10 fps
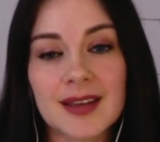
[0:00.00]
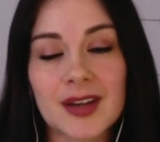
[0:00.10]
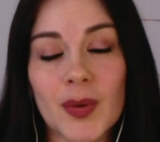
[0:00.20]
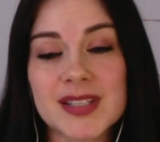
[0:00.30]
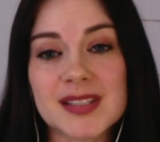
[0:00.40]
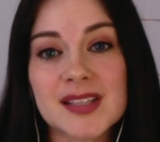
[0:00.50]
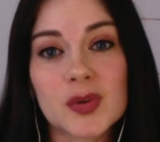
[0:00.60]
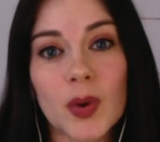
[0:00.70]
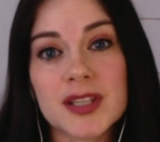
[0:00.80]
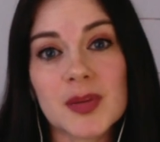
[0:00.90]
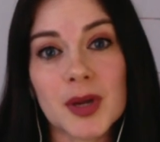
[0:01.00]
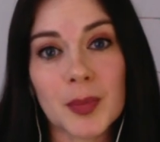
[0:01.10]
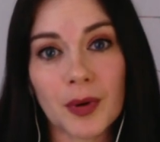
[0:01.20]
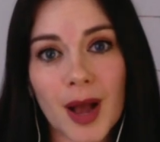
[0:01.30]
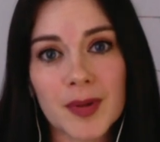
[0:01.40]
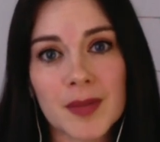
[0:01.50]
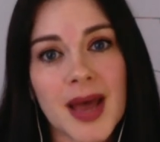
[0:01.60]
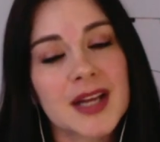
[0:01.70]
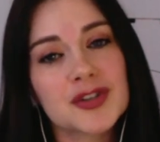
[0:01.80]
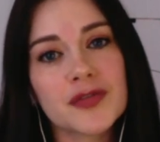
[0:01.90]
you know, is this going to be a problem?
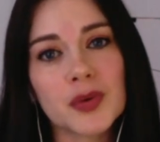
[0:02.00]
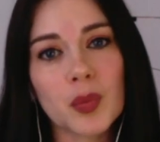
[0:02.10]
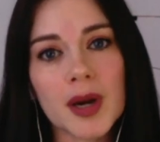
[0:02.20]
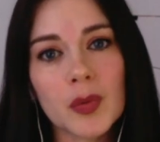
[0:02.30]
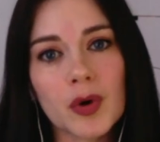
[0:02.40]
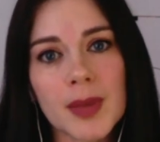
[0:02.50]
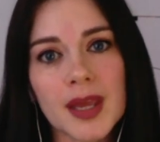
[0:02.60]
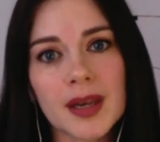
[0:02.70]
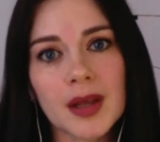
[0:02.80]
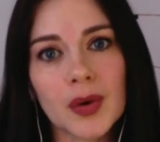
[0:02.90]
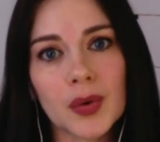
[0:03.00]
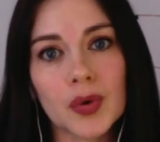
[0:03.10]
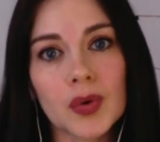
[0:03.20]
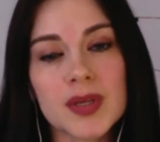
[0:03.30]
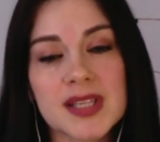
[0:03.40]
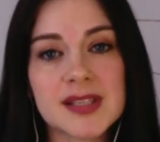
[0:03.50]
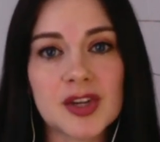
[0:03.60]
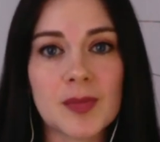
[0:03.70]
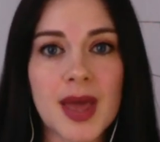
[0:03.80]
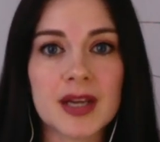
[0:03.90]
I interviewed one woman who is a
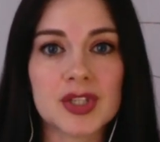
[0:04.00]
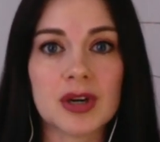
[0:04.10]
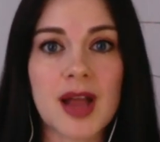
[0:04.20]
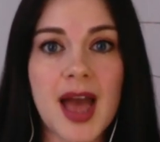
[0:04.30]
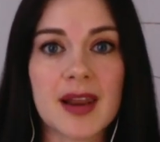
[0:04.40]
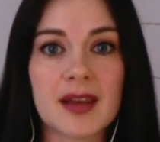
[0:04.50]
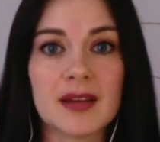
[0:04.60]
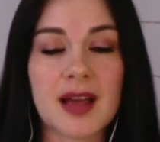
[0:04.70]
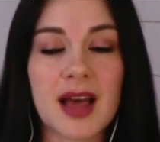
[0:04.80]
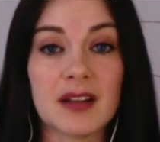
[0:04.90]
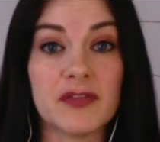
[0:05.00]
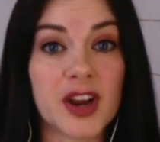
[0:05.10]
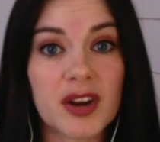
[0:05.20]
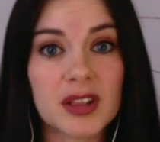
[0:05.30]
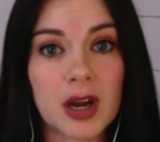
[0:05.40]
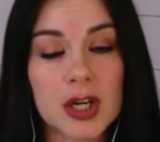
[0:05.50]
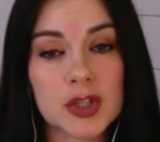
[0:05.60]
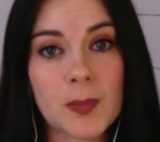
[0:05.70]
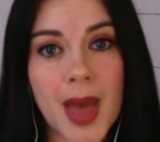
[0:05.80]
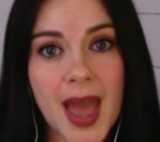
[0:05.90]
senior manager at a very
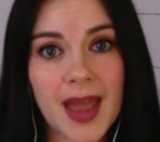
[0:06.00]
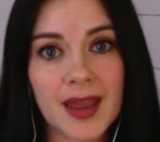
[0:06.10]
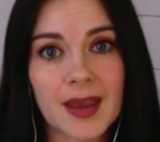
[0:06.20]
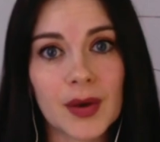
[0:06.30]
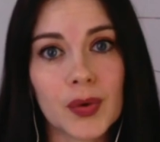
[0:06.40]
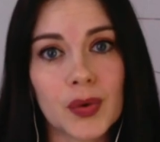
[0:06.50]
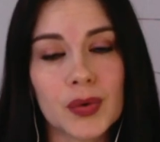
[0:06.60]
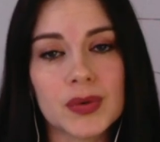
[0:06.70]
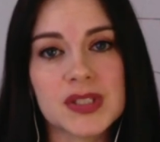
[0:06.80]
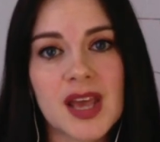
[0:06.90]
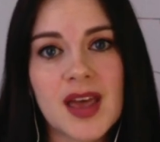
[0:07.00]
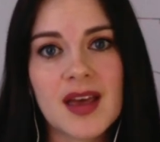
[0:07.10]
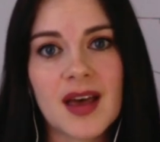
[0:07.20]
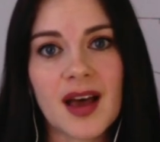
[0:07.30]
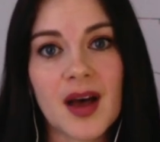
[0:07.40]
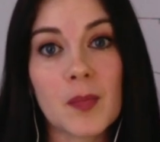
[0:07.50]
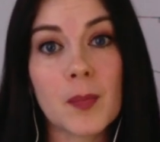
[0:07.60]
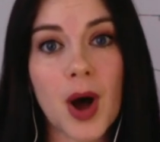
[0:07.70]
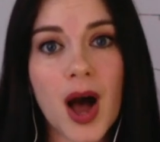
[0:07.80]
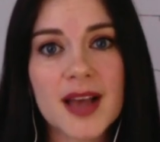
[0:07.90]
large bank who's
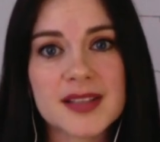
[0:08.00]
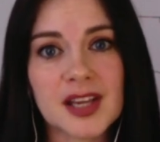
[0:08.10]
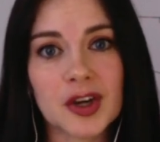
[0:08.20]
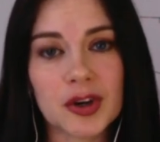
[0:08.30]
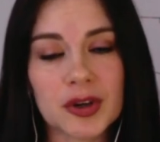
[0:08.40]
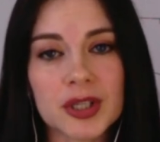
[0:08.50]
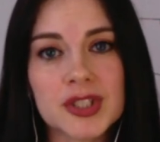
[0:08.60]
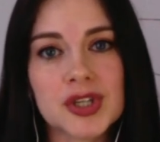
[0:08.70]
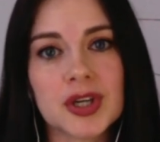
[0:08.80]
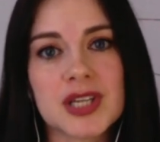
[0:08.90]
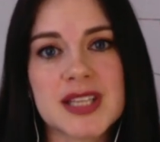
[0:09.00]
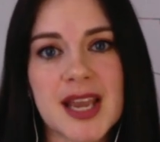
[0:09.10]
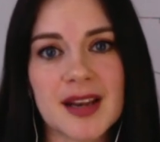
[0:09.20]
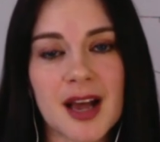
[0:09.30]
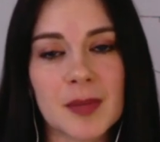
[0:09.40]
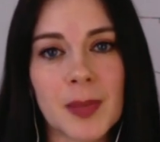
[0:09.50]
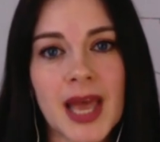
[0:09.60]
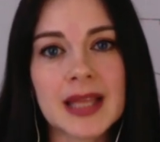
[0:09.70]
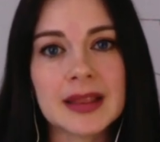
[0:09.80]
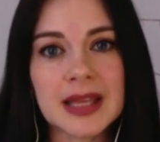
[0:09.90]
boss encouraged her to take an
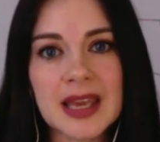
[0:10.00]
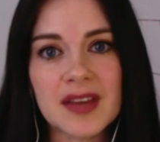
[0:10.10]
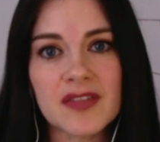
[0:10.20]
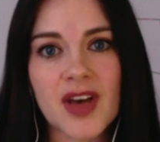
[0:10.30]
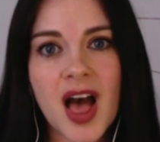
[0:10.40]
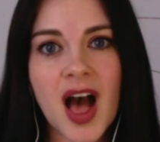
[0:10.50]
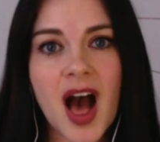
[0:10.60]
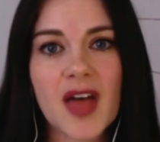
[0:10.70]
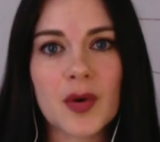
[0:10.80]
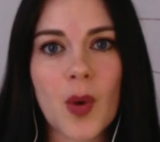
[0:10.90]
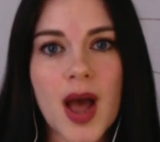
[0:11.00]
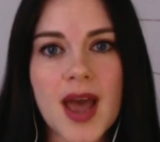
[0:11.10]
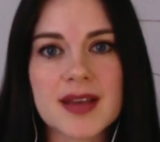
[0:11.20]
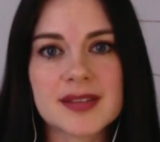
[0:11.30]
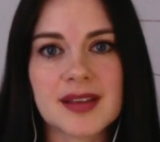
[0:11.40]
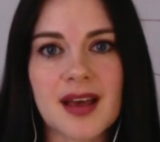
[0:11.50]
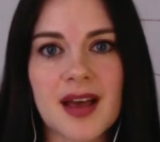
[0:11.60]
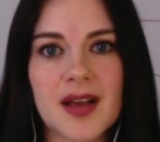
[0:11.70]
unpaid leave. Otherwise,